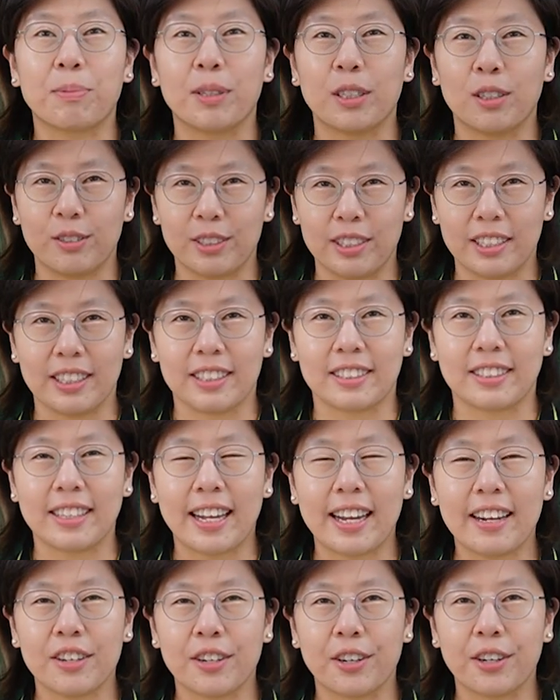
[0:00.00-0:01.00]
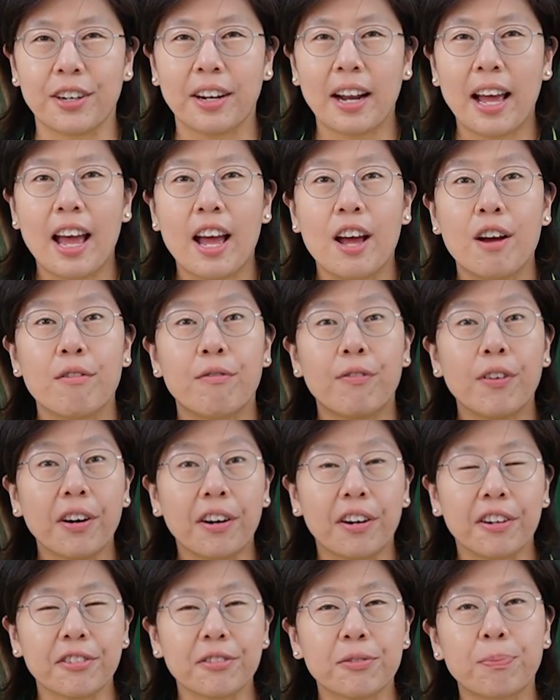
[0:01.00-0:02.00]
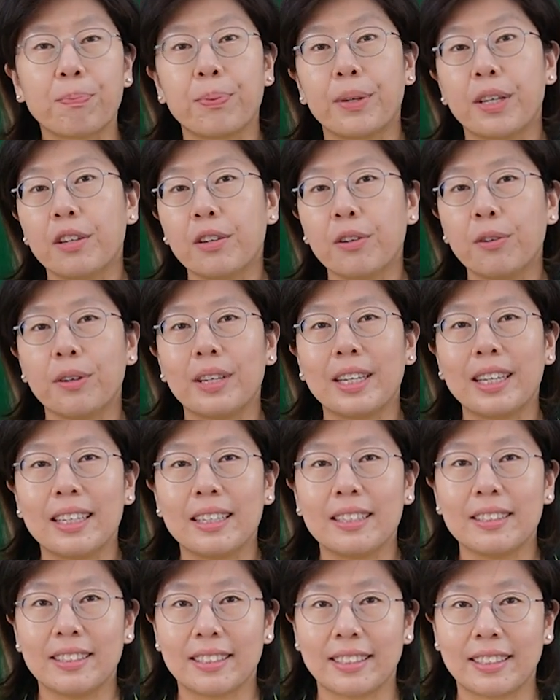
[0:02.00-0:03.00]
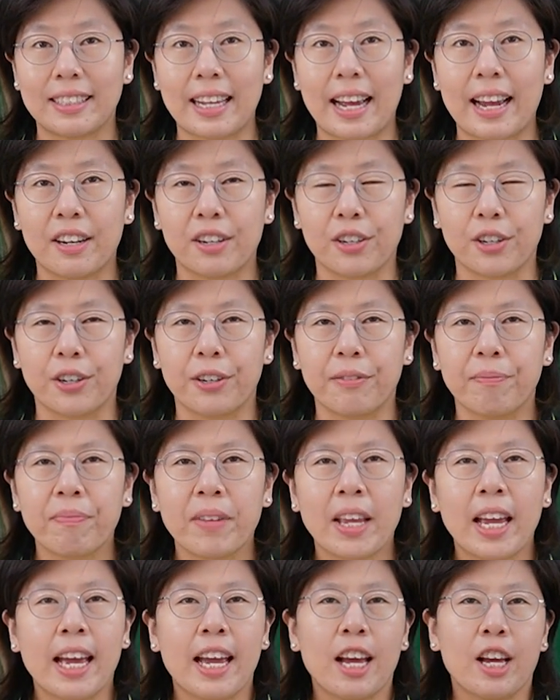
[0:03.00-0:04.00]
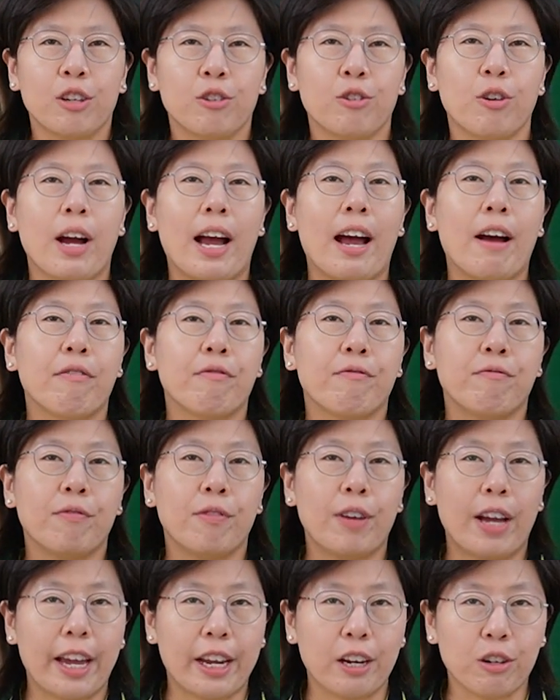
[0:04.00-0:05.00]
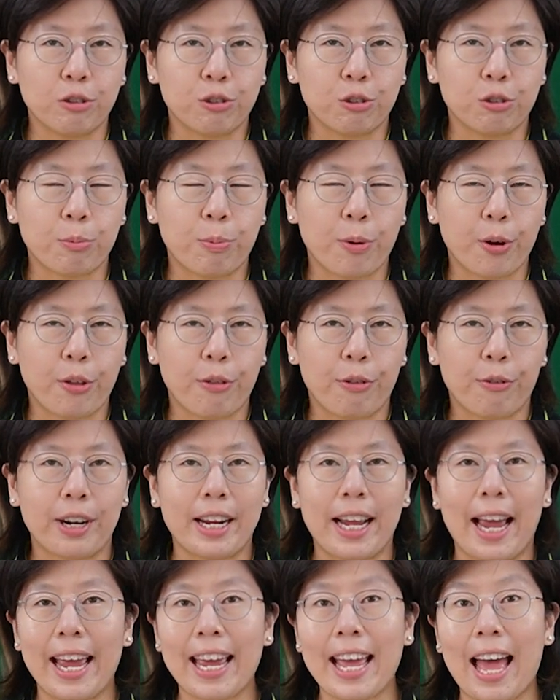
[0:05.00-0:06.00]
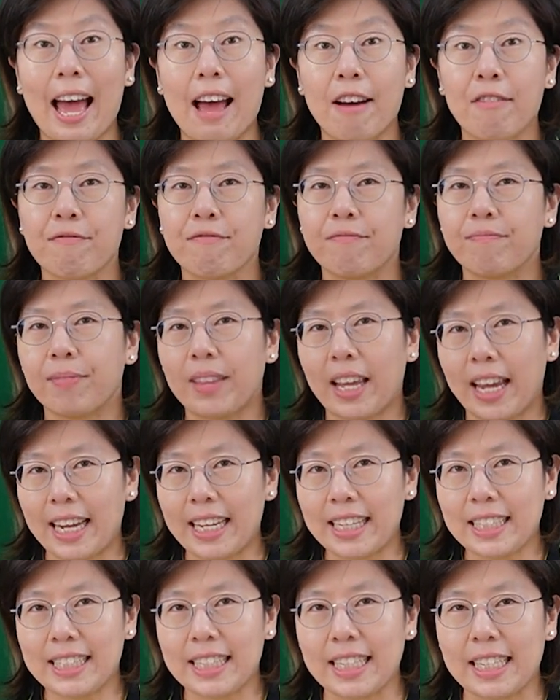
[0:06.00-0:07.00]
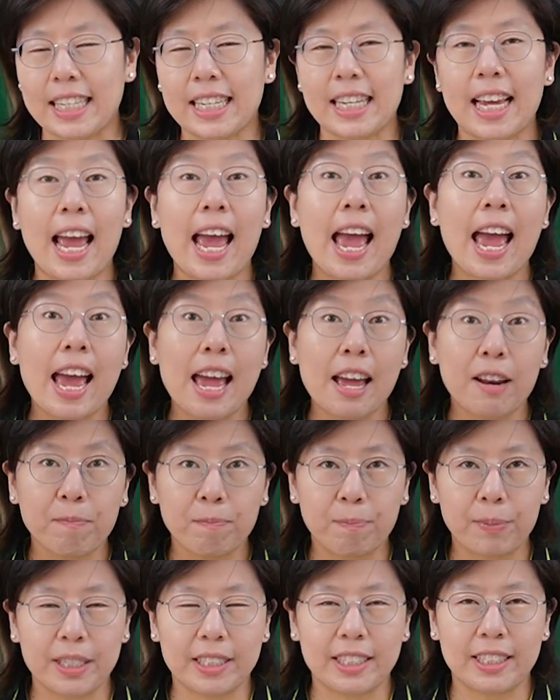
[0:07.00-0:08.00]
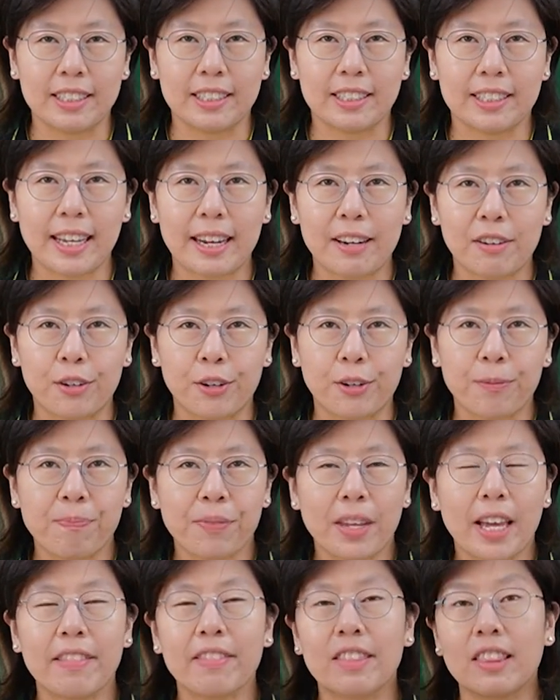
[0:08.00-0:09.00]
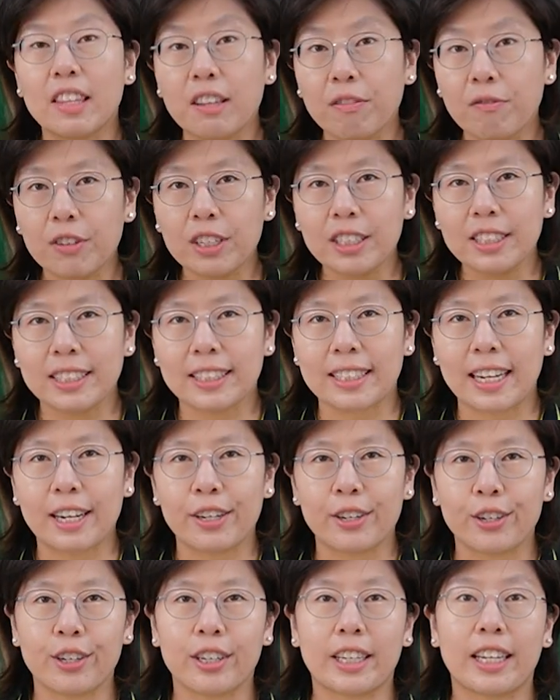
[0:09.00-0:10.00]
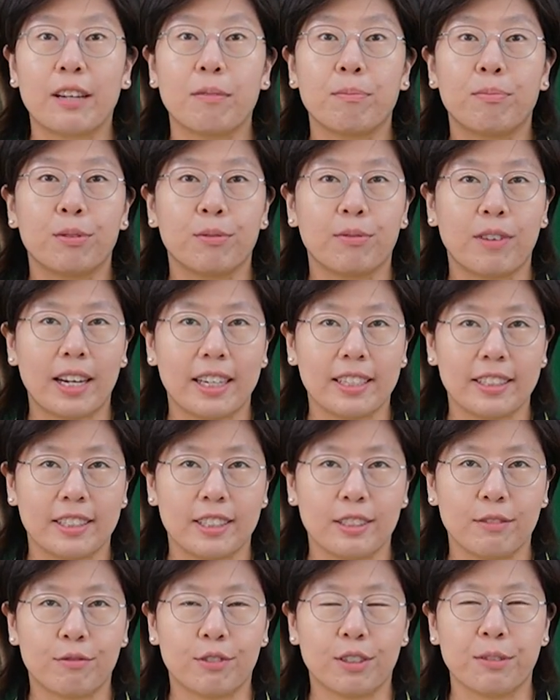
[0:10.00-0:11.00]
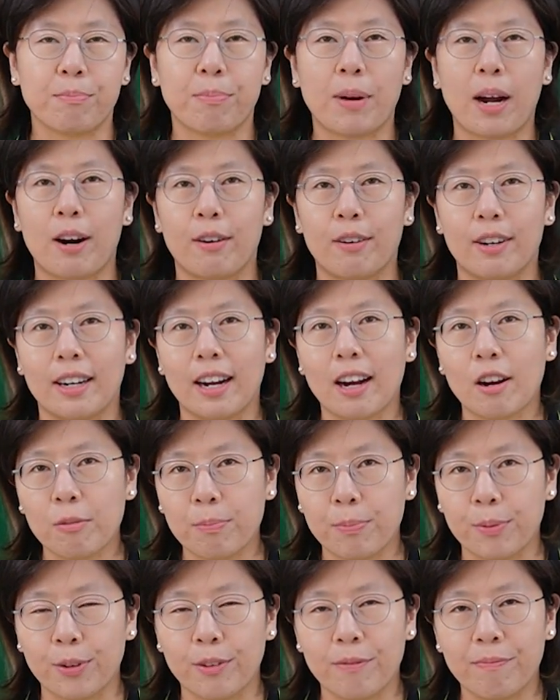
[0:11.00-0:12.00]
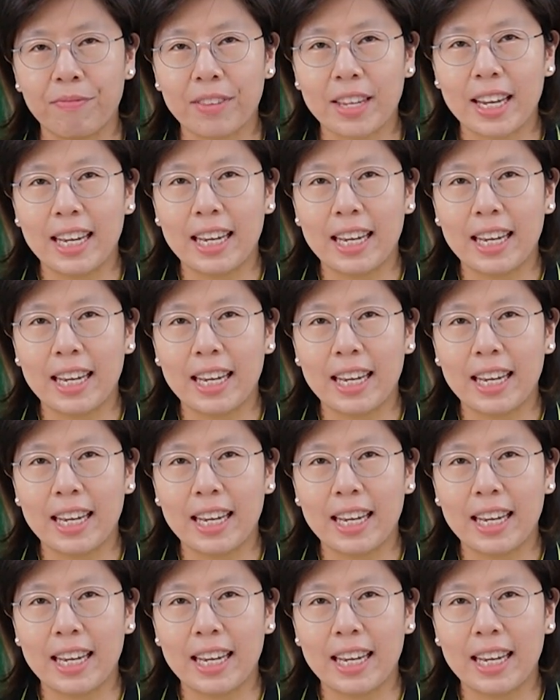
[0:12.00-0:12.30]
the PoE extender. First, PoE standard. You have 802.3 AF, AT, and BT standard, and different standard can provide different power output.